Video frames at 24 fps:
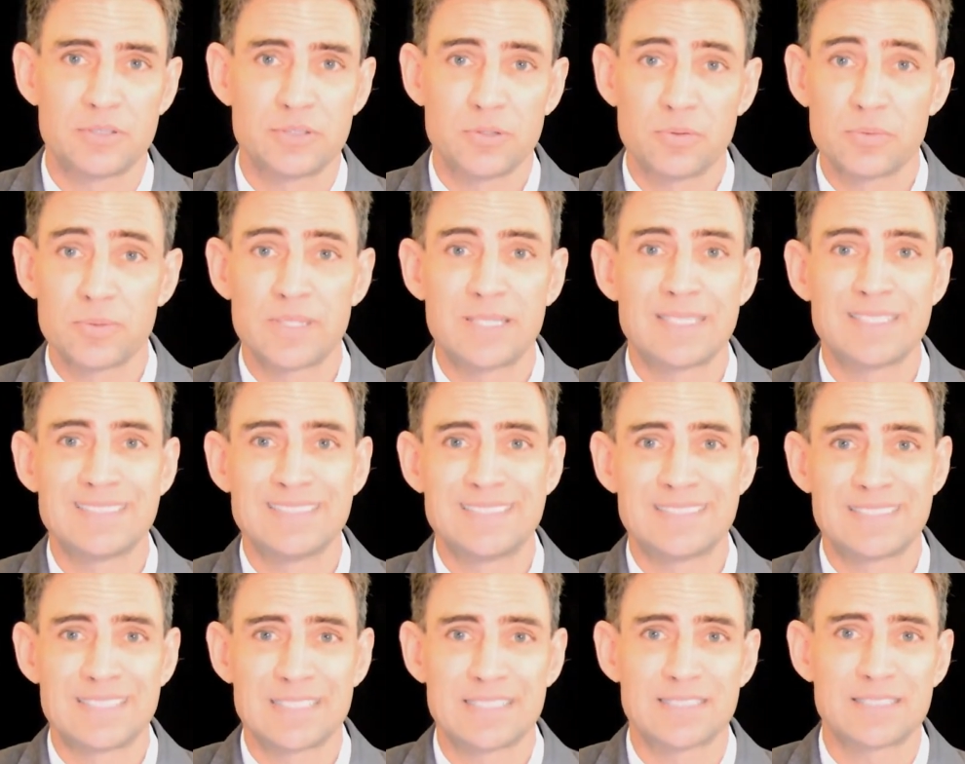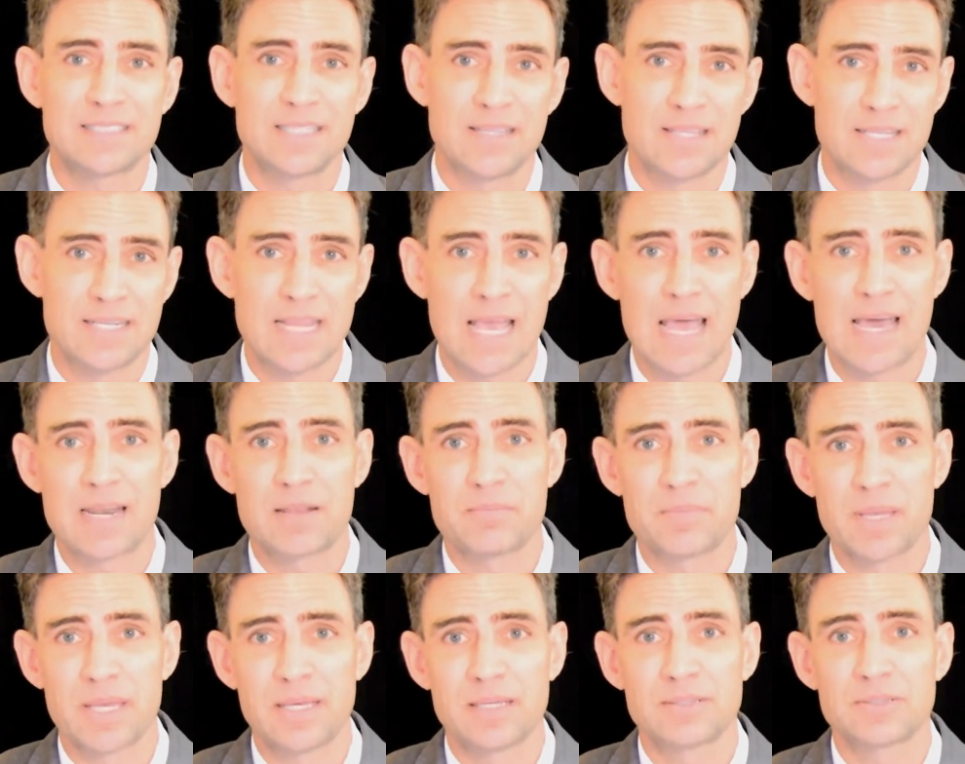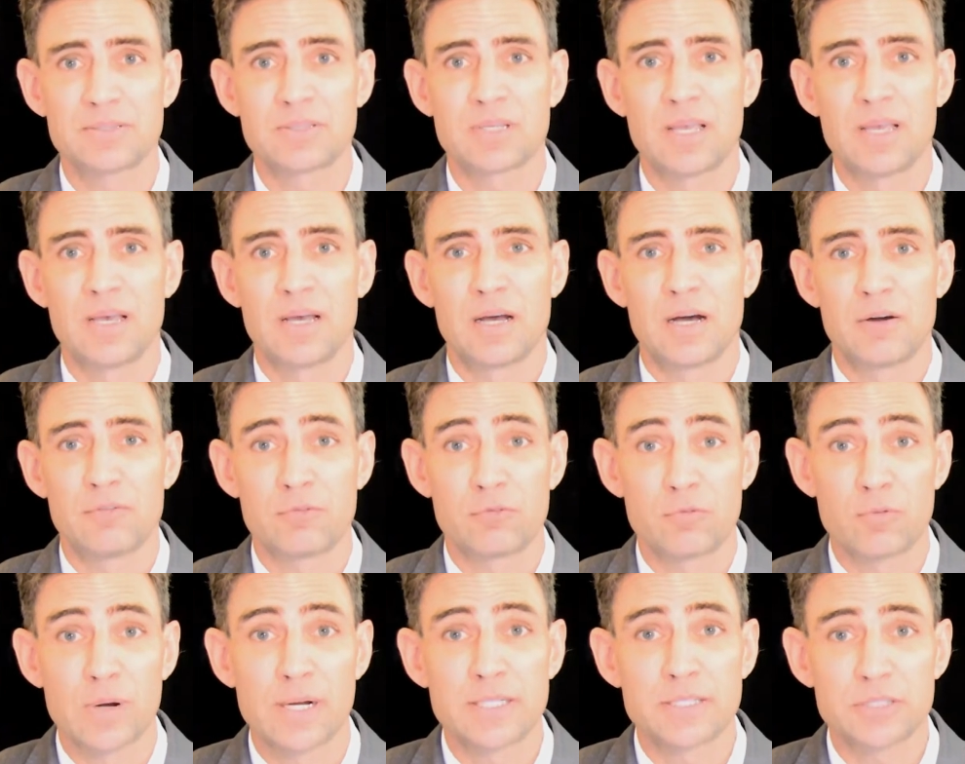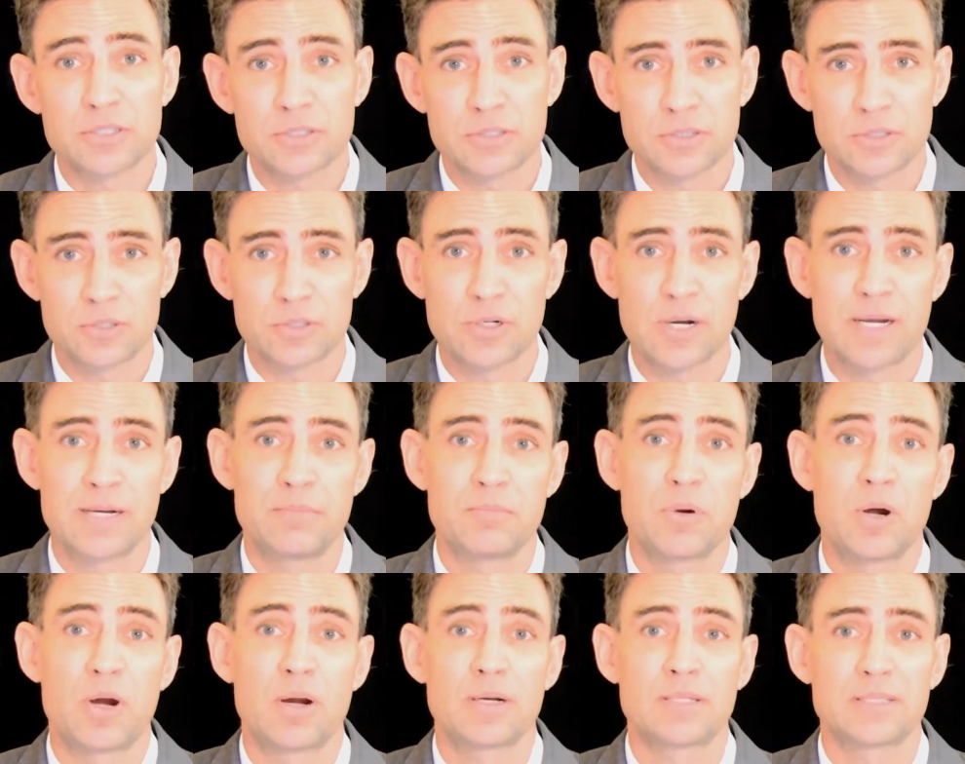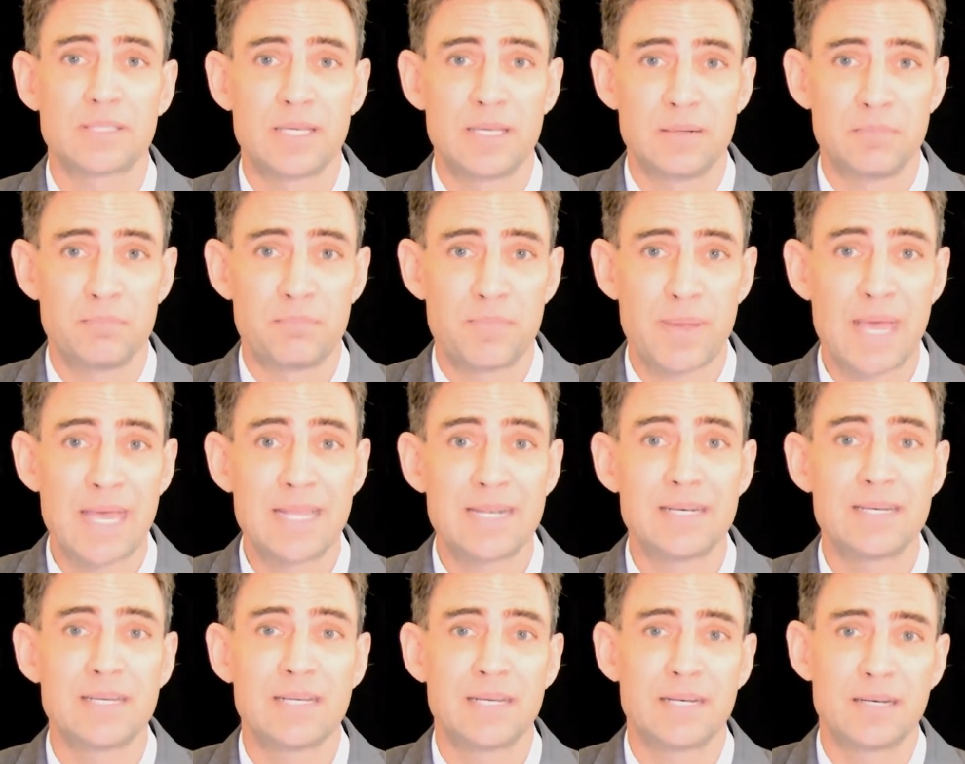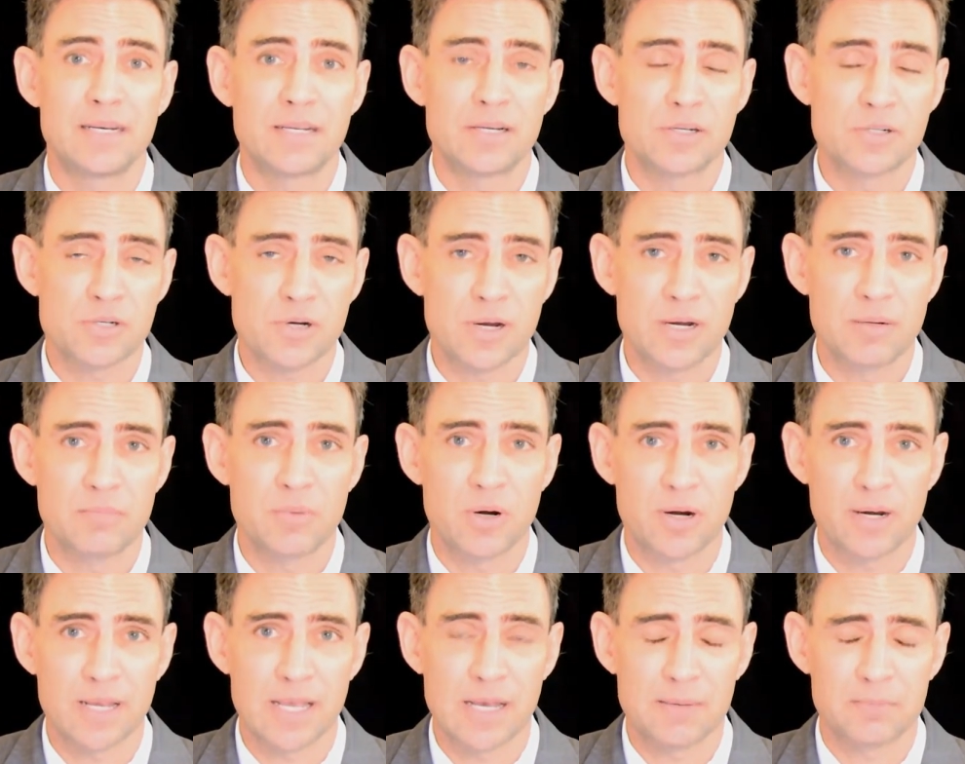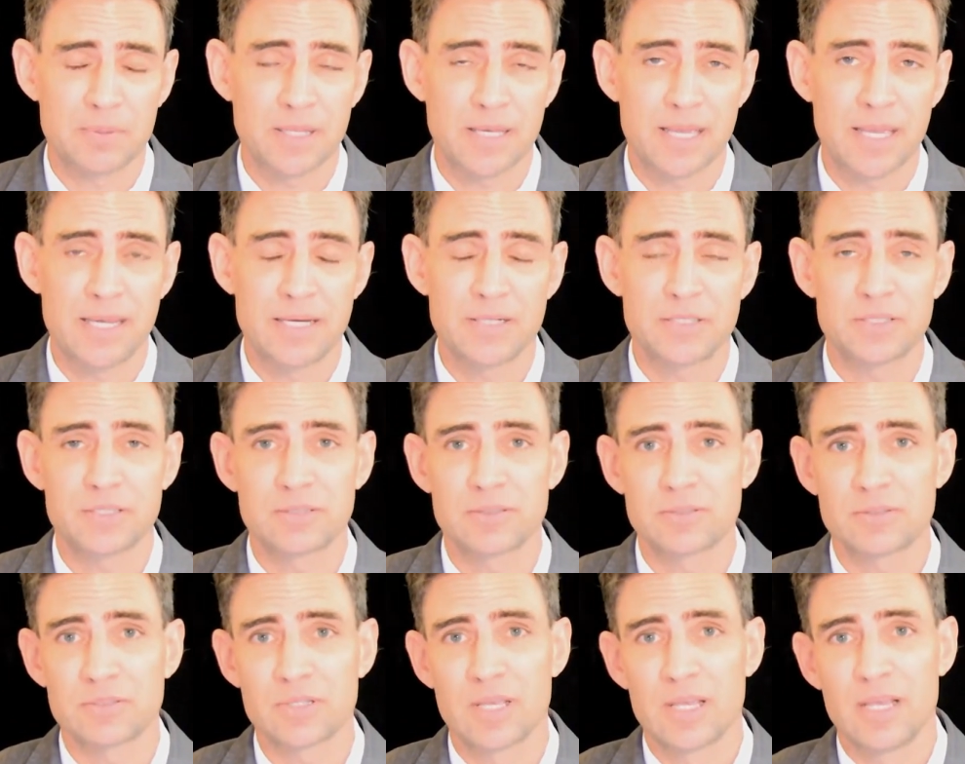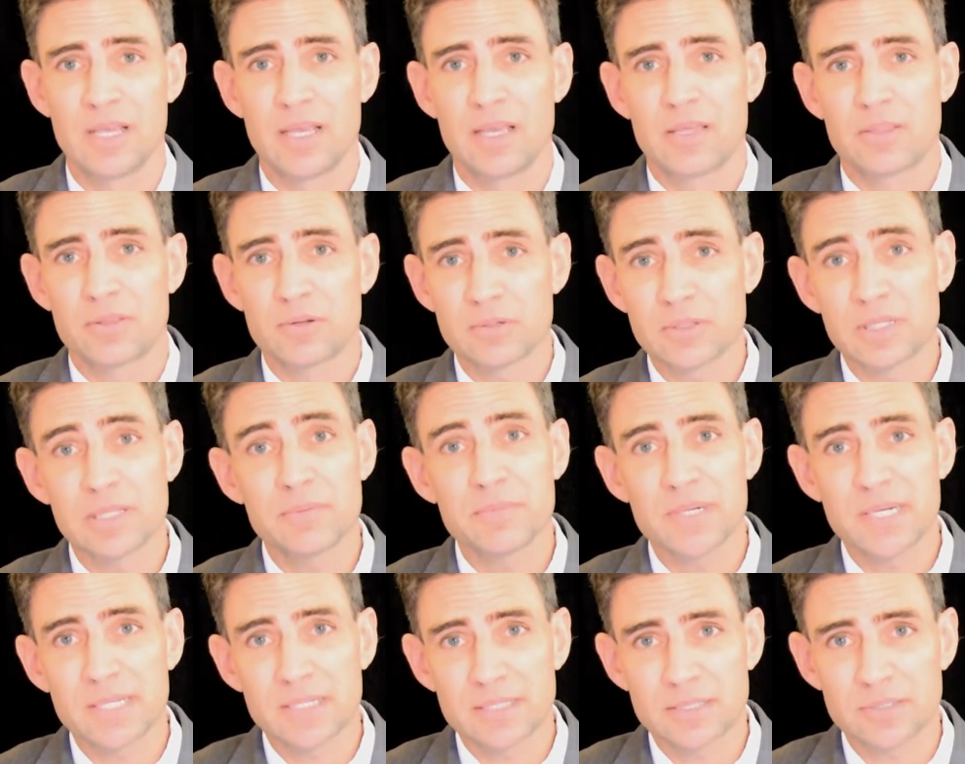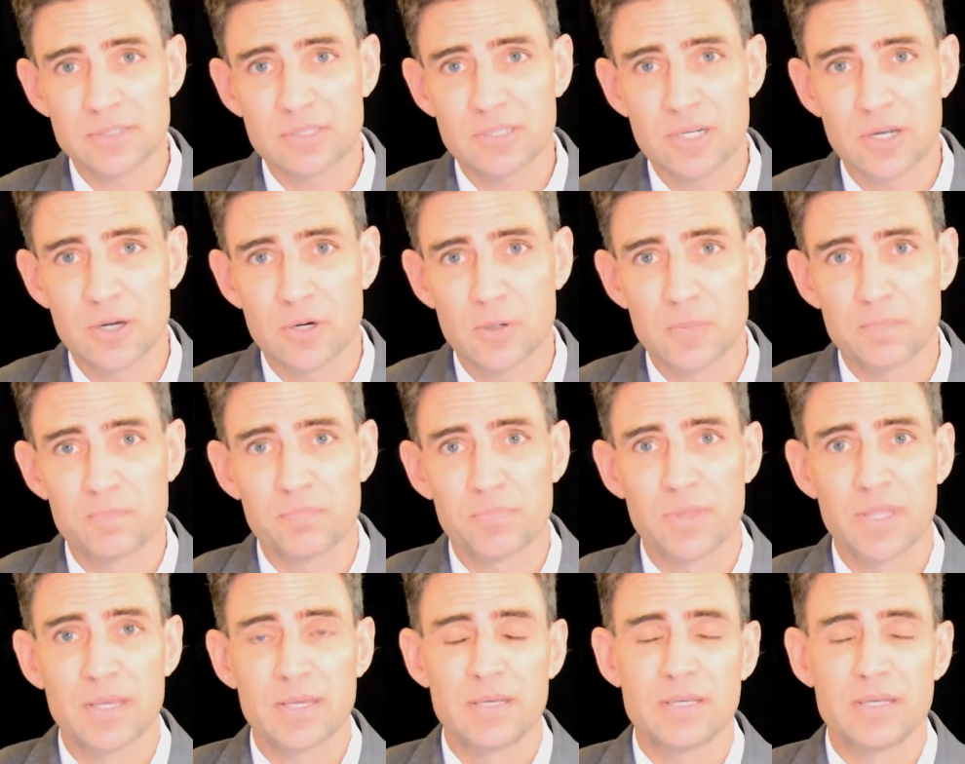don't exist in the database of registered trademarks and pending trademark applications. They're limited in scope.